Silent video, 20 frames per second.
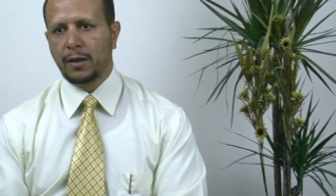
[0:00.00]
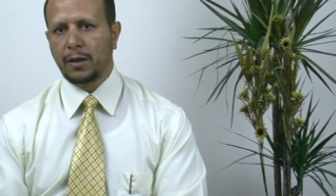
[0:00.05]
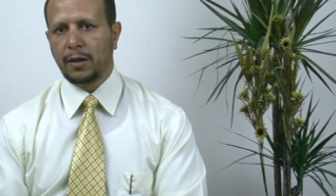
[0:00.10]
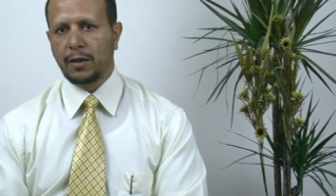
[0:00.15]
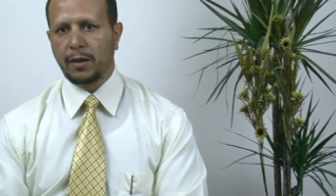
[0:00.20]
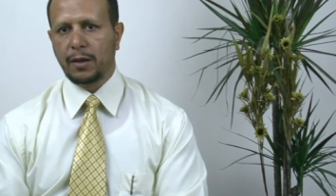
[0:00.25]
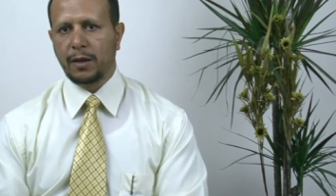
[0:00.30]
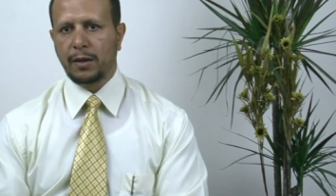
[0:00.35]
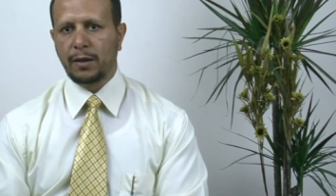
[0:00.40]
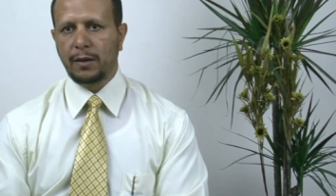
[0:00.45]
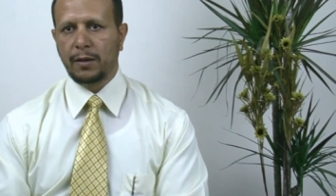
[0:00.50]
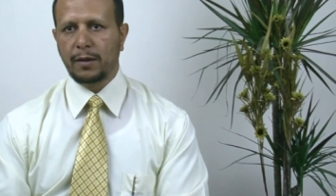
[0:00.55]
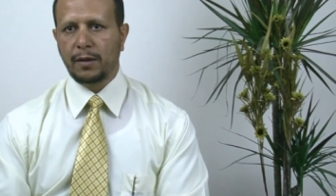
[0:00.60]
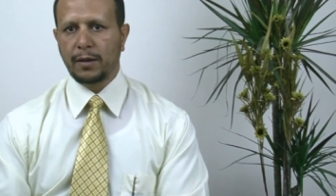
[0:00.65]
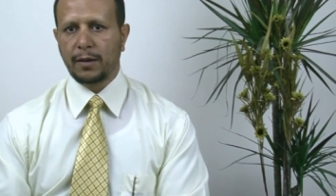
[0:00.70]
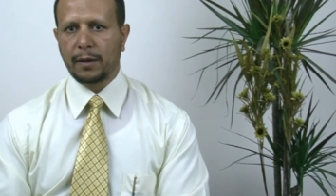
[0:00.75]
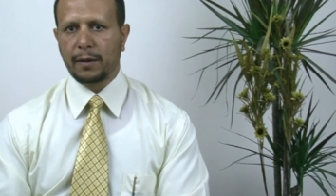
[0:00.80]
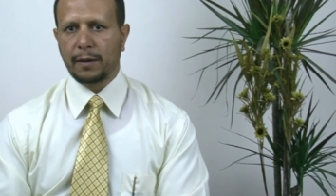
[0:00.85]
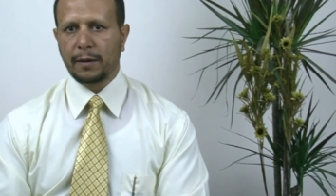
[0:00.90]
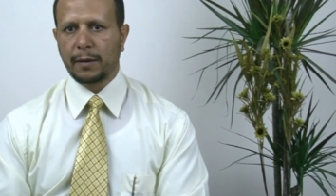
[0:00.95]

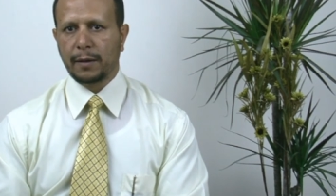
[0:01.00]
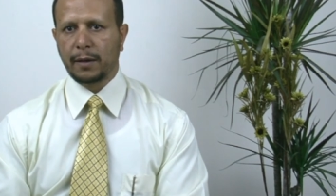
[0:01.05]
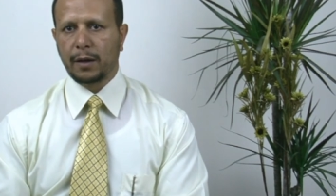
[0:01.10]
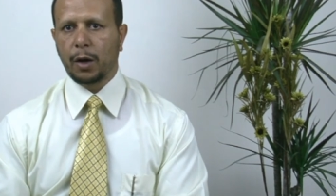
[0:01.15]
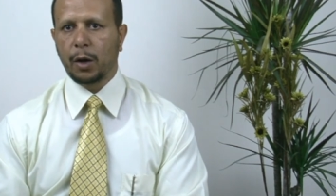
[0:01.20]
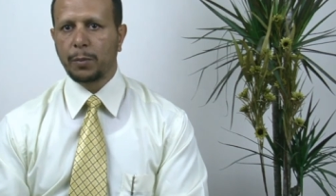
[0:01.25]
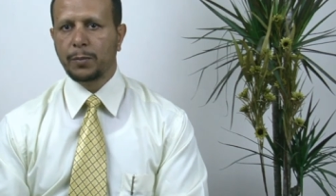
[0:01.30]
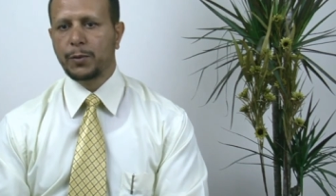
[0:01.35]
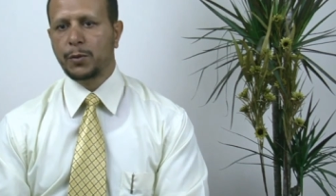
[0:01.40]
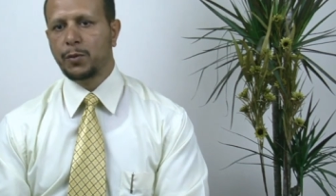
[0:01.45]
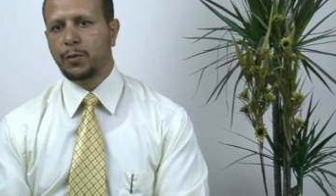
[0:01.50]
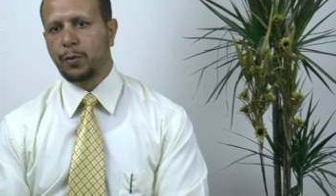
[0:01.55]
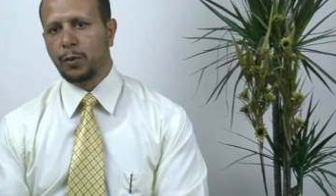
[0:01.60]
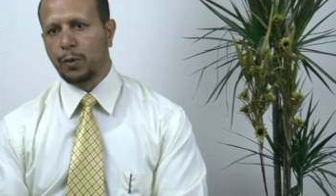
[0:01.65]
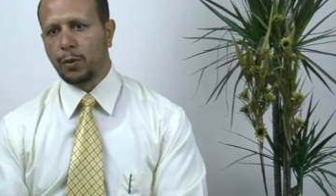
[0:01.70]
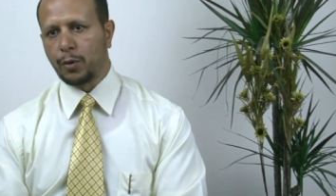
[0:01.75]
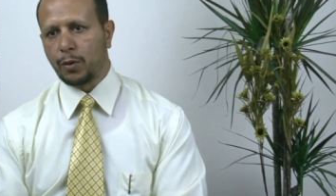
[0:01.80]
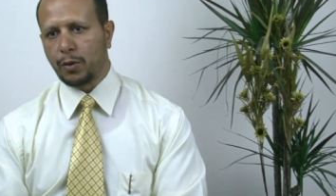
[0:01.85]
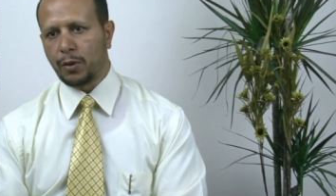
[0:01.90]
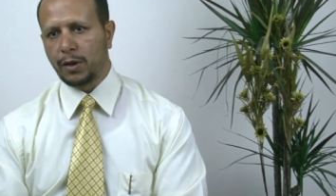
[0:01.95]
They opt
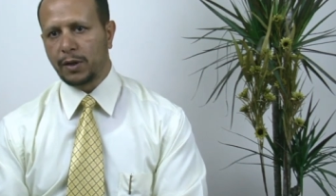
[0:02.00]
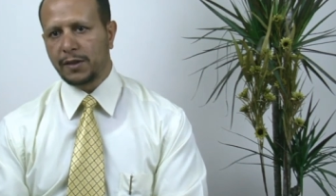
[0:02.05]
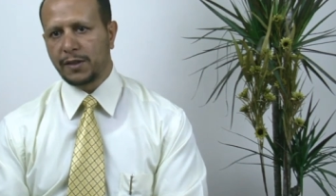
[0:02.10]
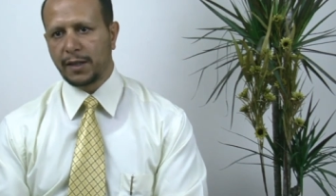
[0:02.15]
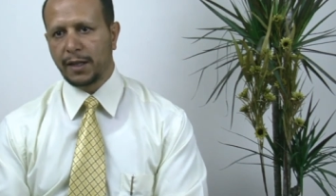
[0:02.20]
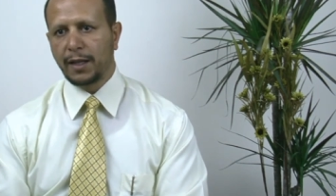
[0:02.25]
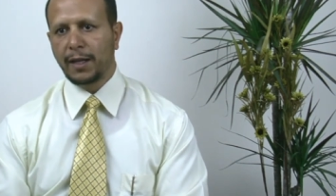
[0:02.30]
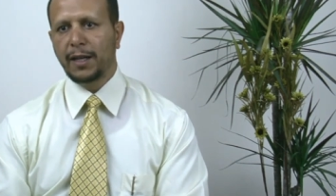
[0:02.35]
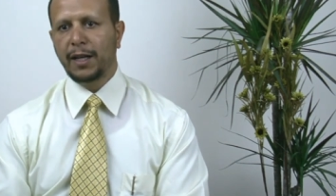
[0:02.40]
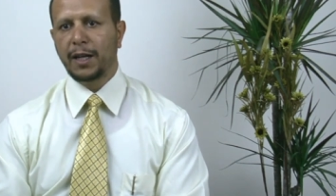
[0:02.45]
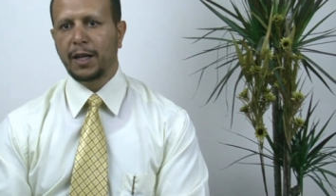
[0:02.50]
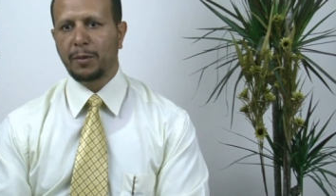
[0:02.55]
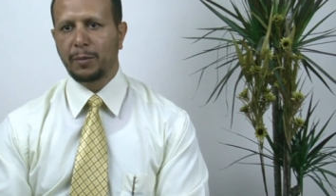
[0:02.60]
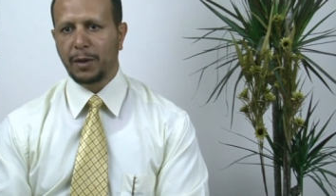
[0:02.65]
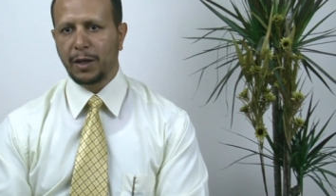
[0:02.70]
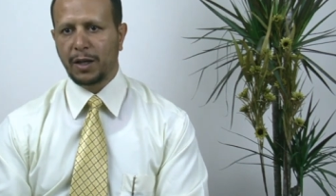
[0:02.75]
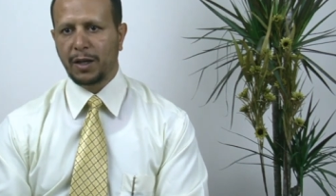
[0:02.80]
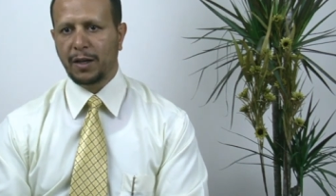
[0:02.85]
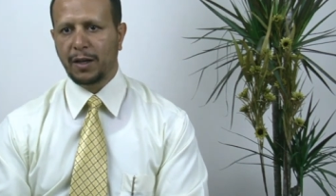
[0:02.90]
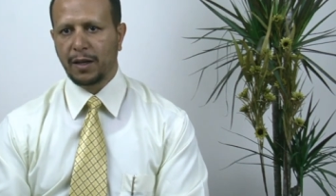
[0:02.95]
for sending
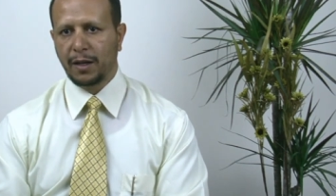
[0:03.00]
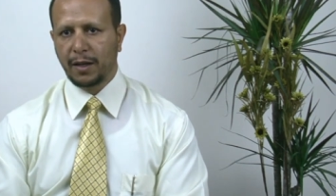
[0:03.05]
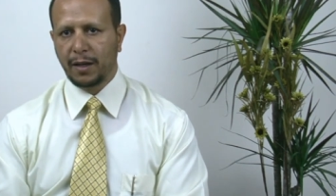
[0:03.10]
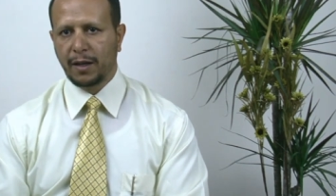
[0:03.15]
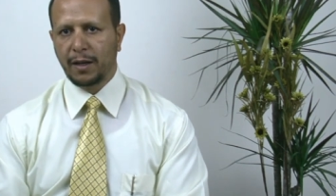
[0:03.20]
me